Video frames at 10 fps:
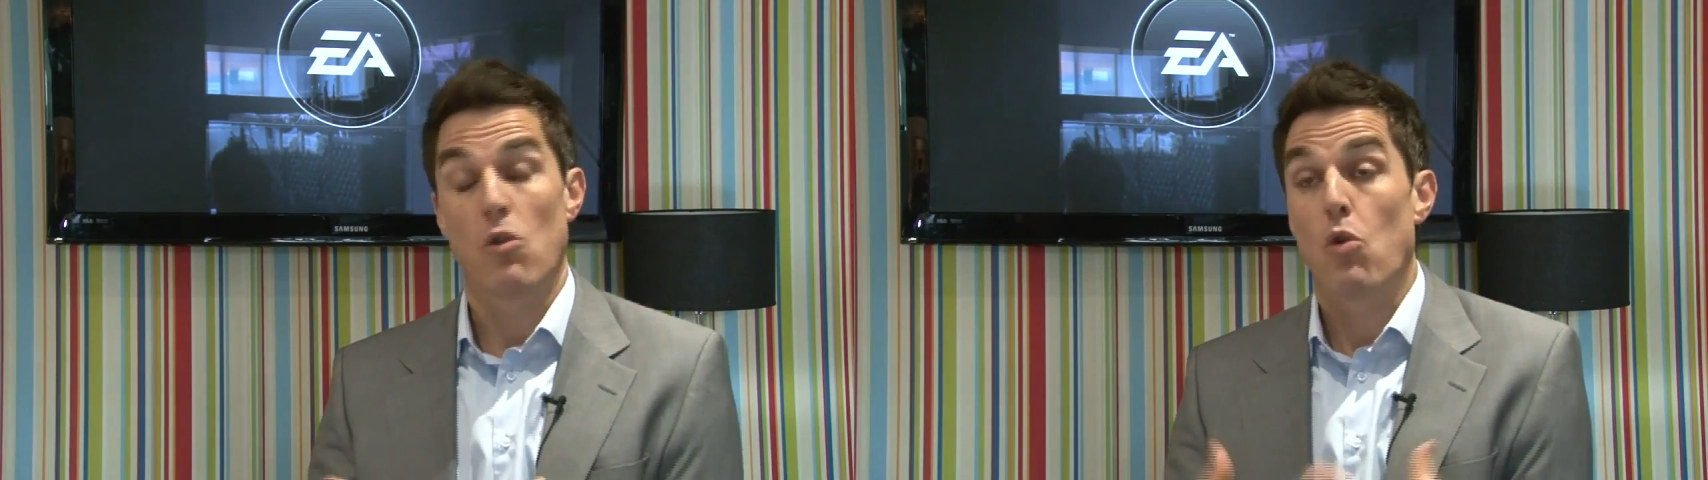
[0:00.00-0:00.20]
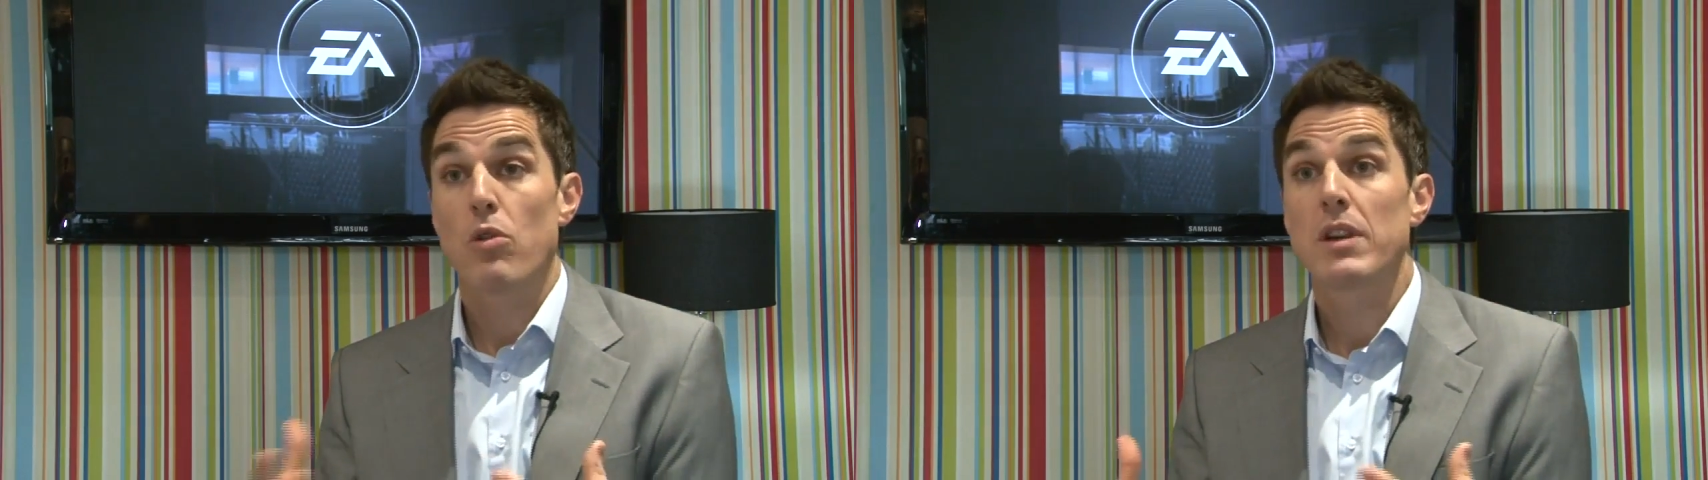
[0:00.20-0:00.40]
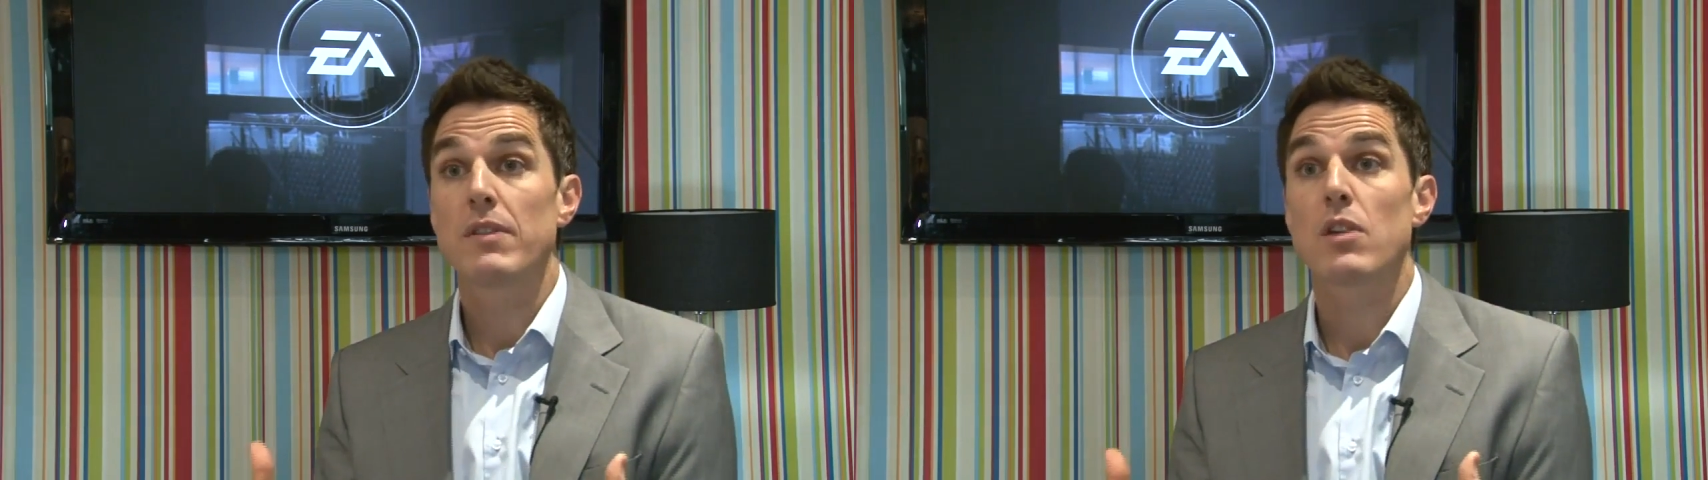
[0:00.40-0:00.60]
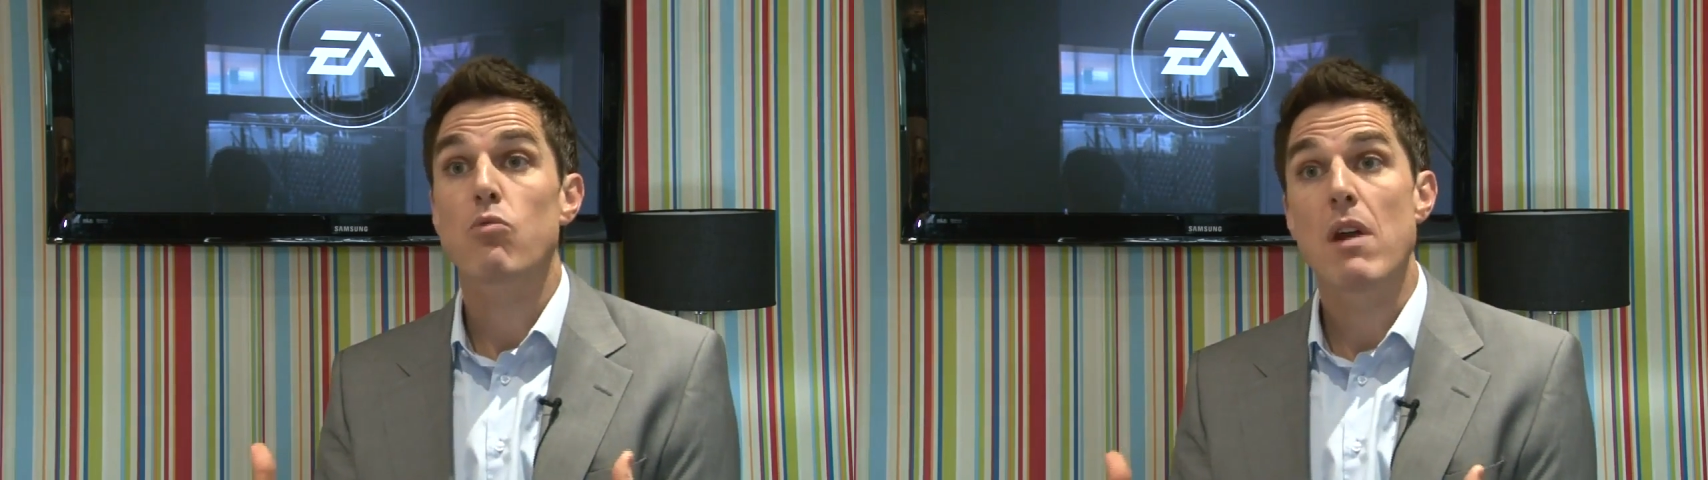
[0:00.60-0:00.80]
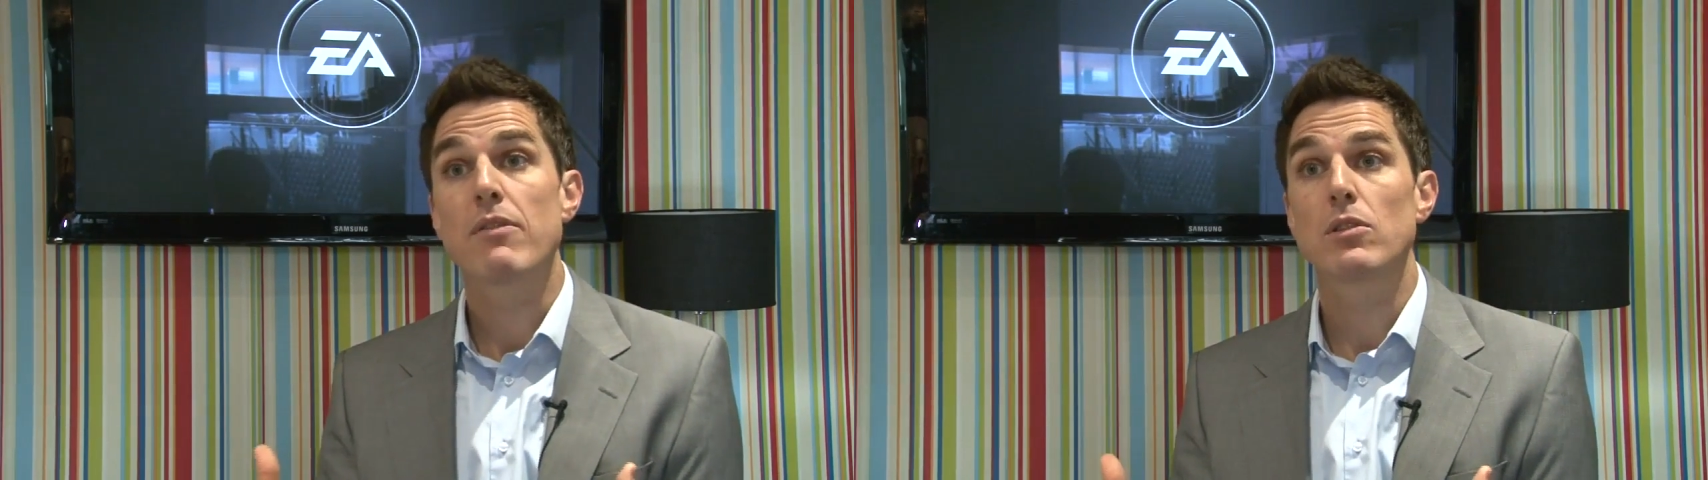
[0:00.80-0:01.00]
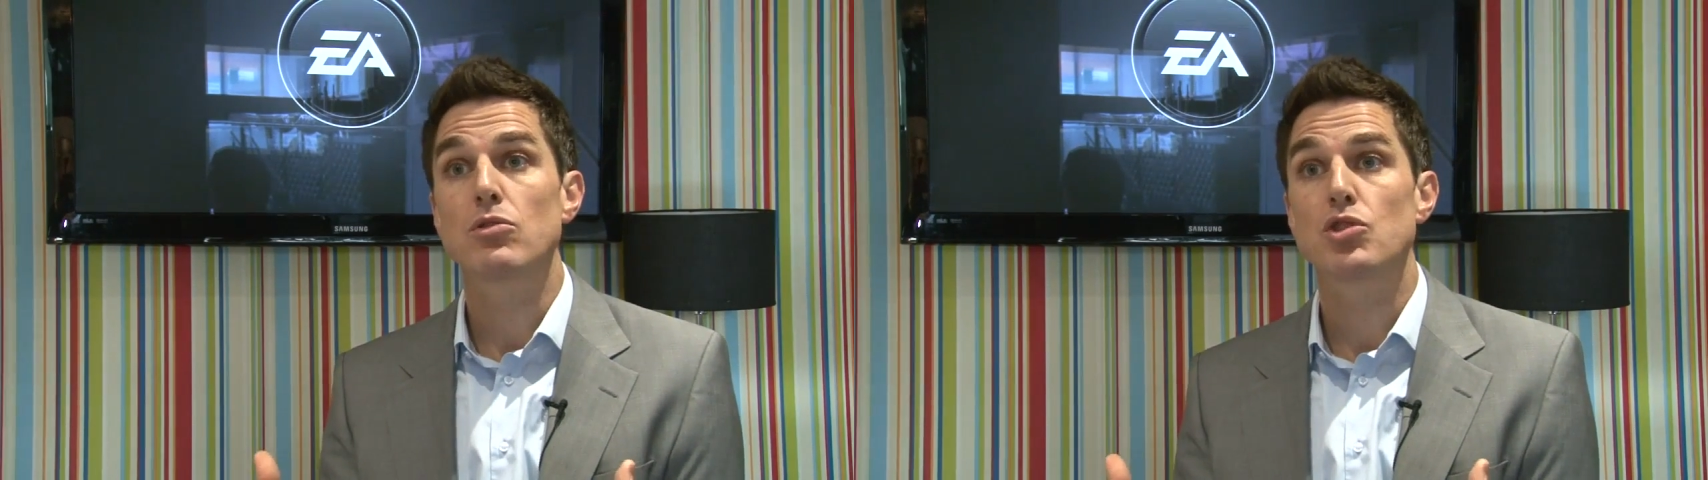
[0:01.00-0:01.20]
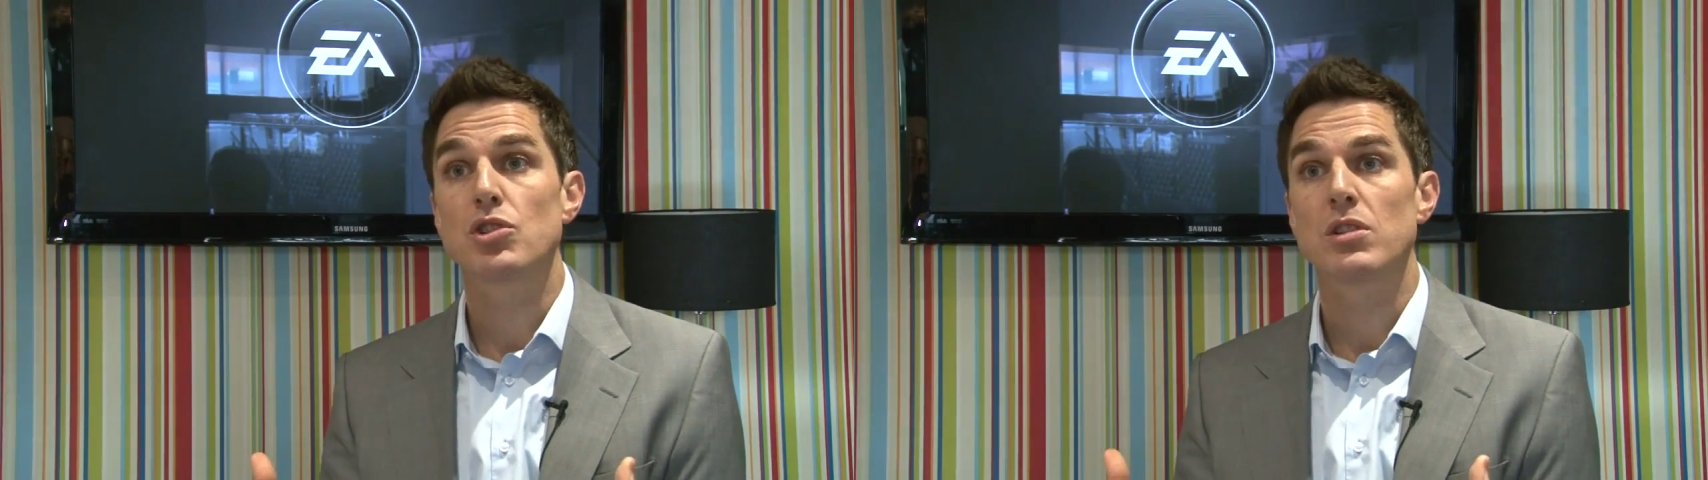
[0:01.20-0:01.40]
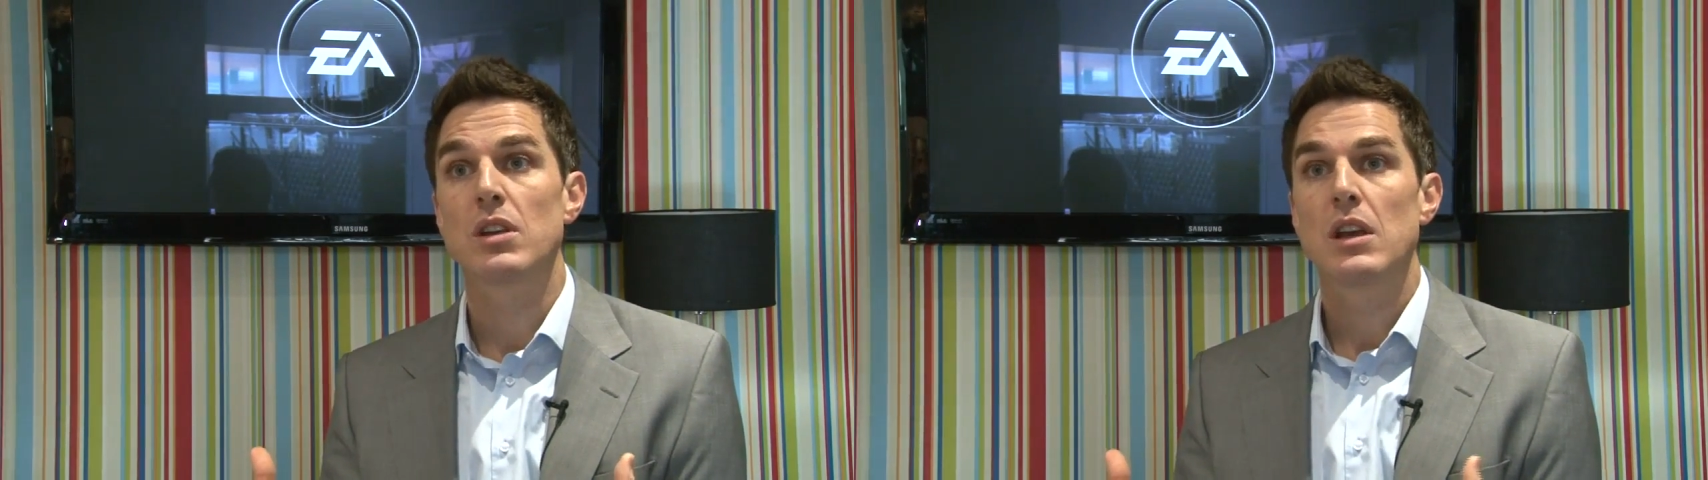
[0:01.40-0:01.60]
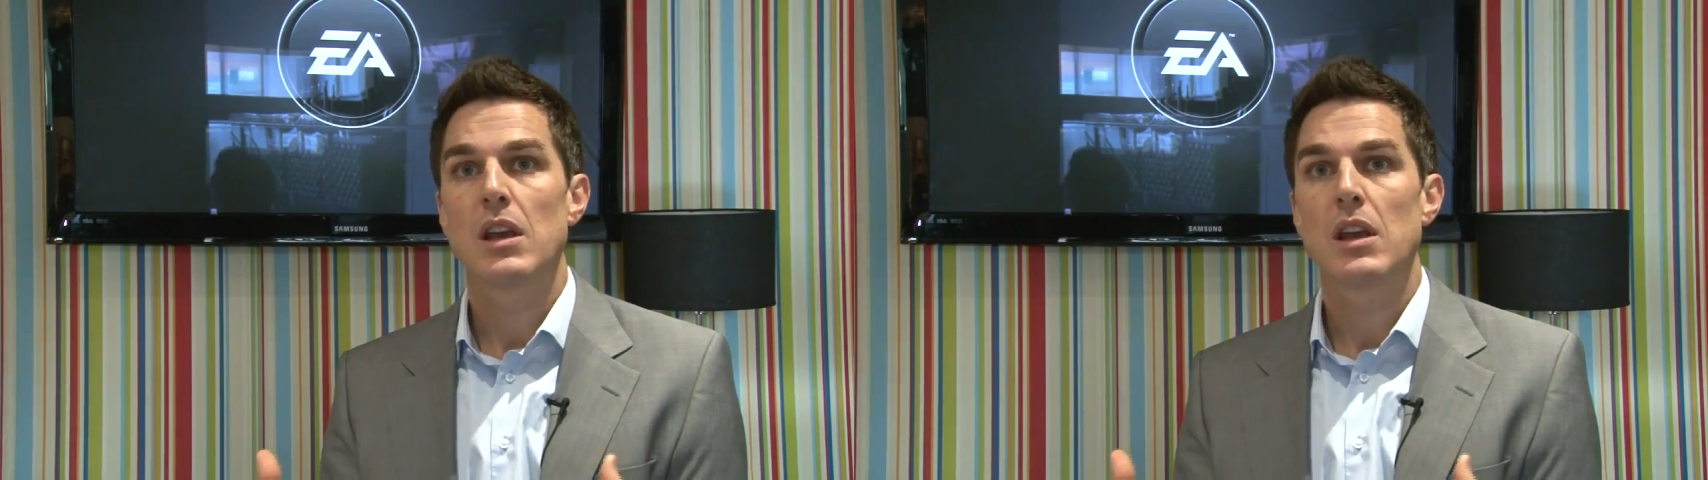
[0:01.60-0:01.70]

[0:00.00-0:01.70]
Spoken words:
or even a revolution